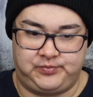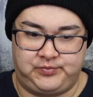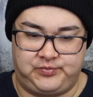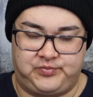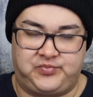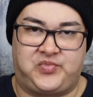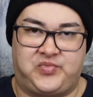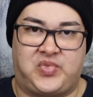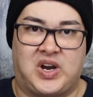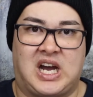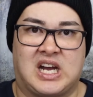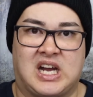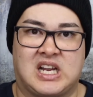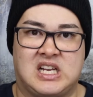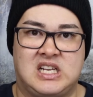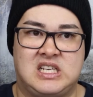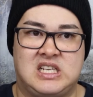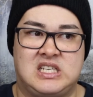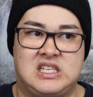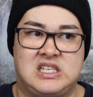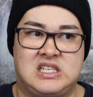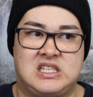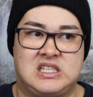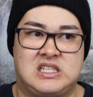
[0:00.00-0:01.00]

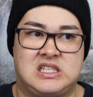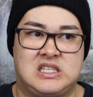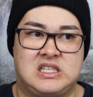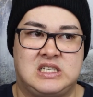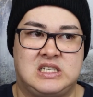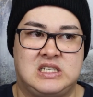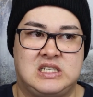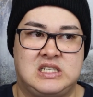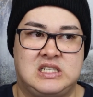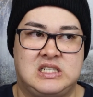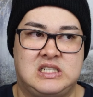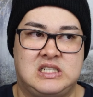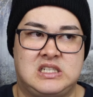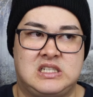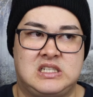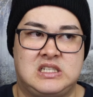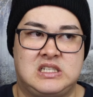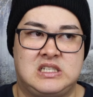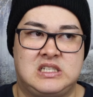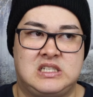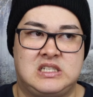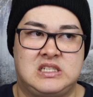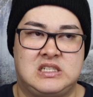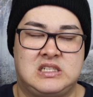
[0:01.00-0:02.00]
bargains?
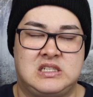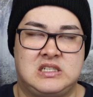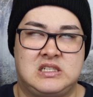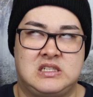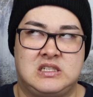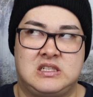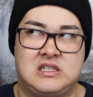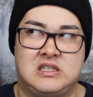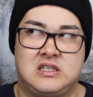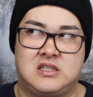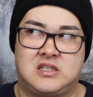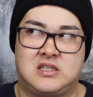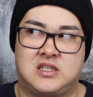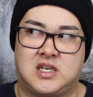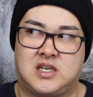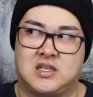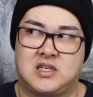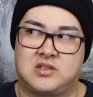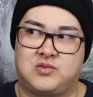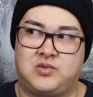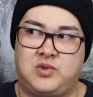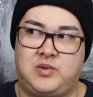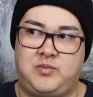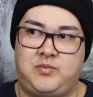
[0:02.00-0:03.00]
Starts
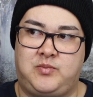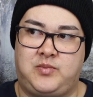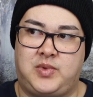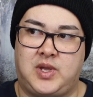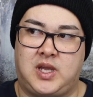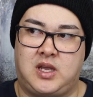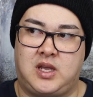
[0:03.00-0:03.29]
with B.